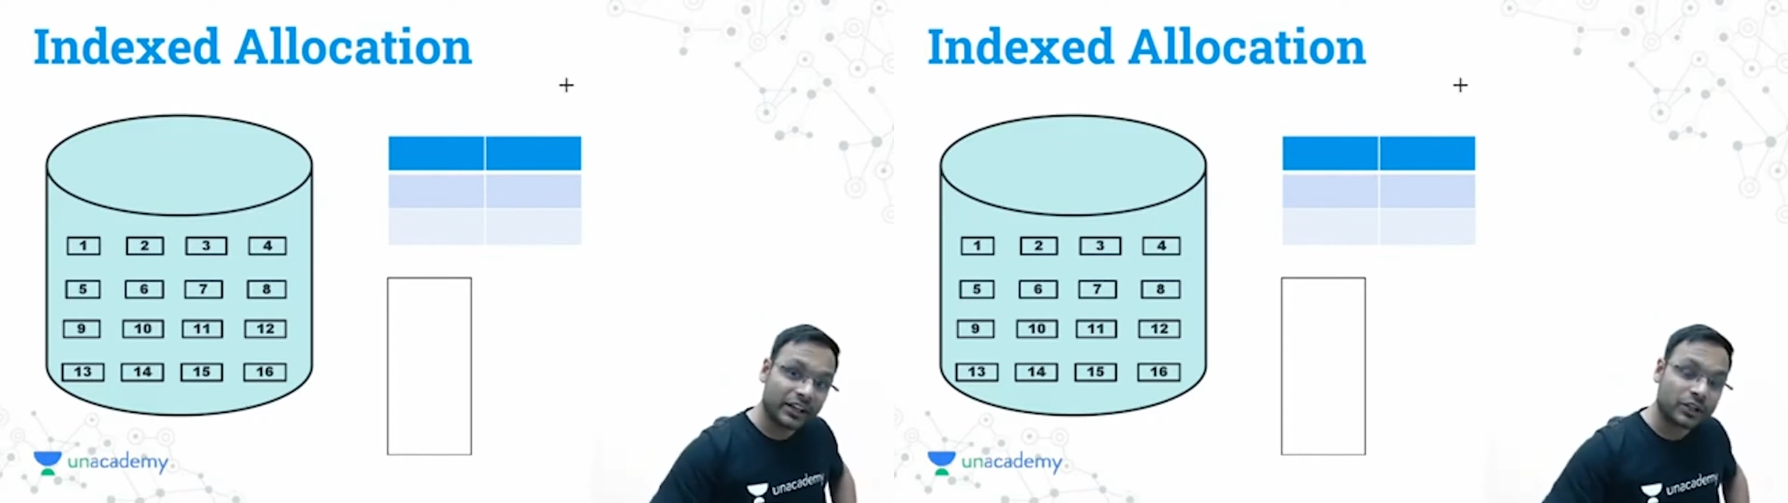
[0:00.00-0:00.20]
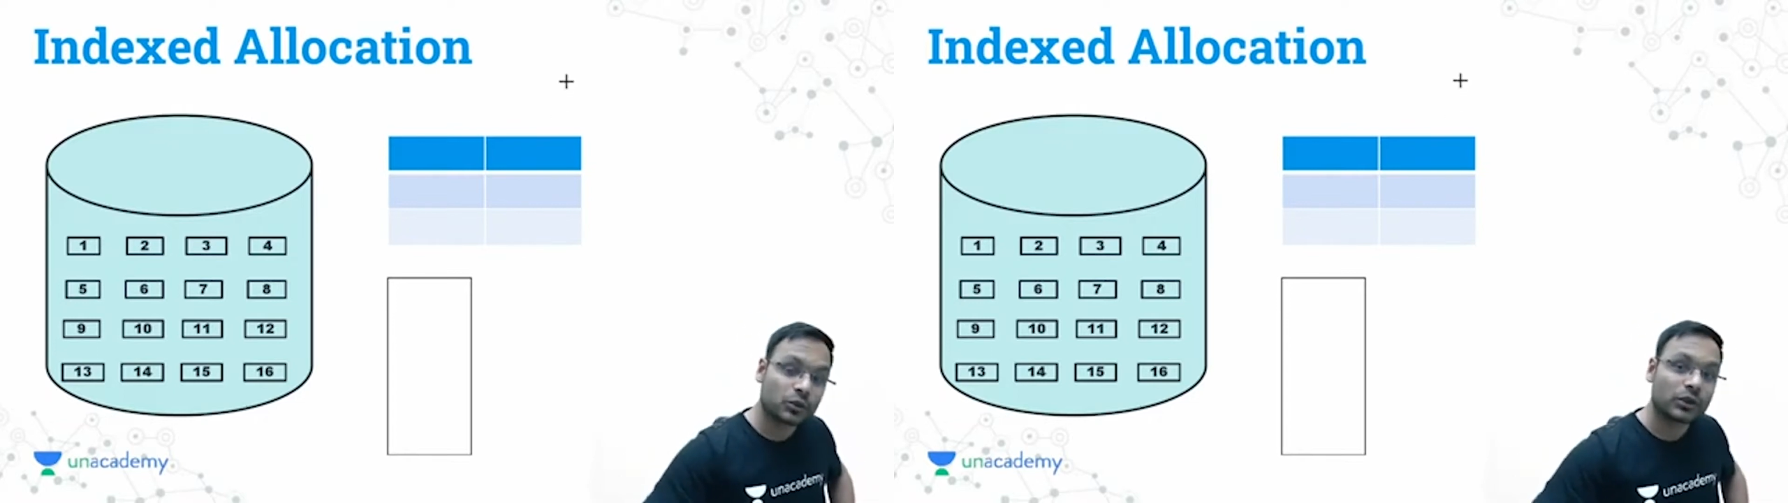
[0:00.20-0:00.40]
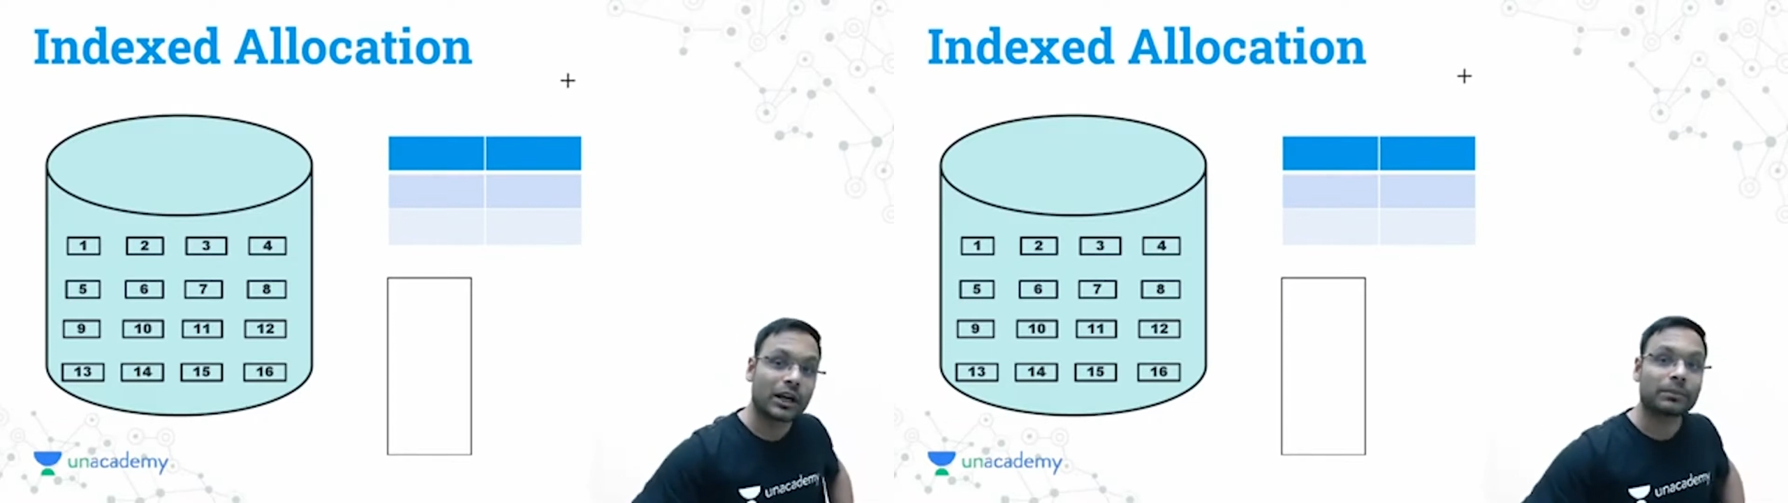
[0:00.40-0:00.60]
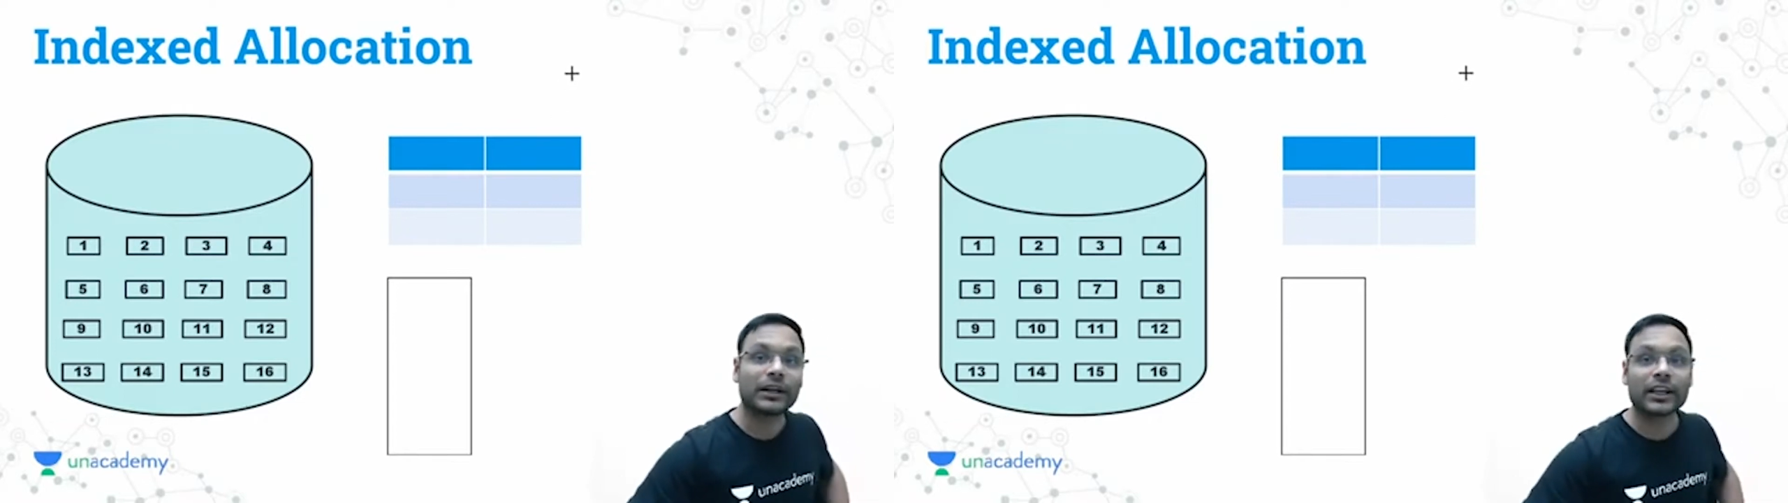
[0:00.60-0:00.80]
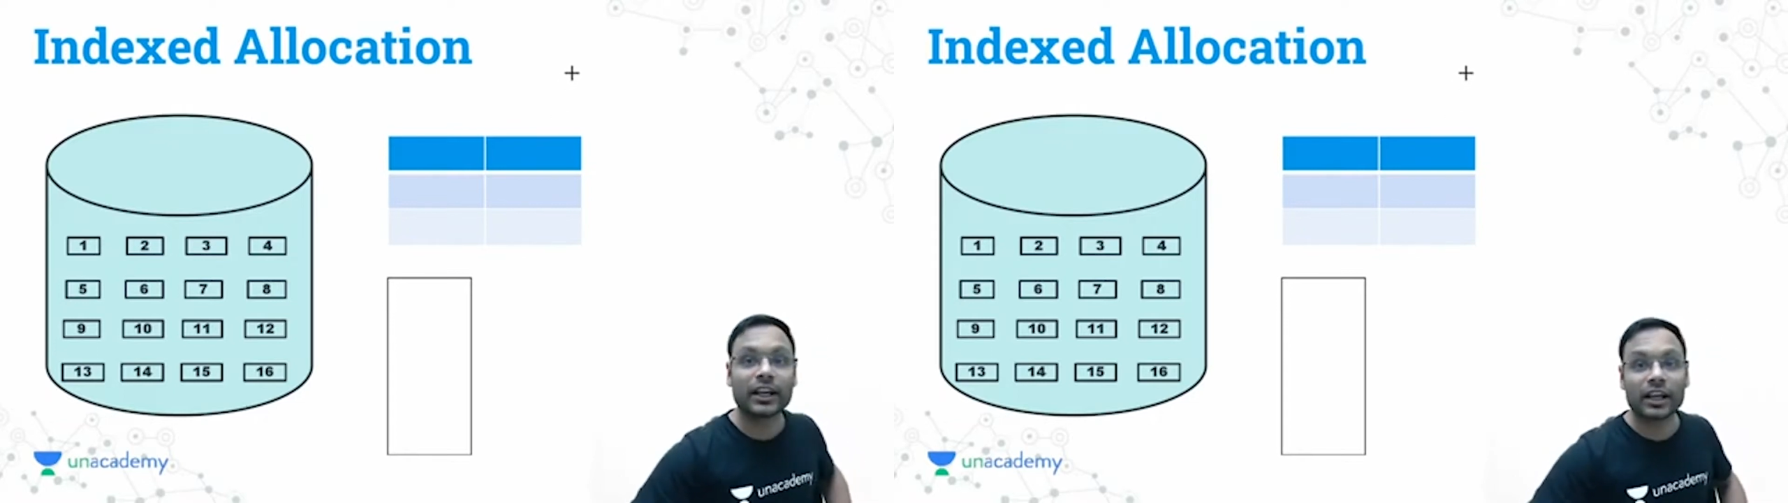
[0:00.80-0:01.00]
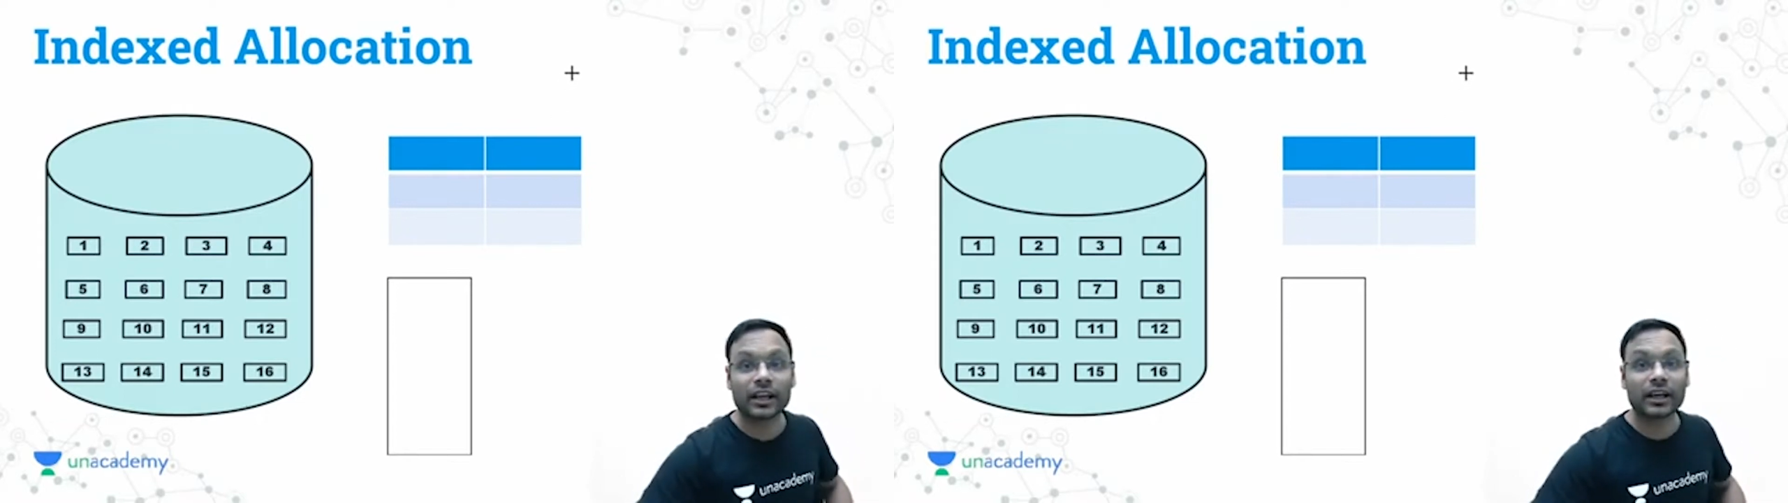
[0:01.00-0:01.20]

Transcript: reach to that particular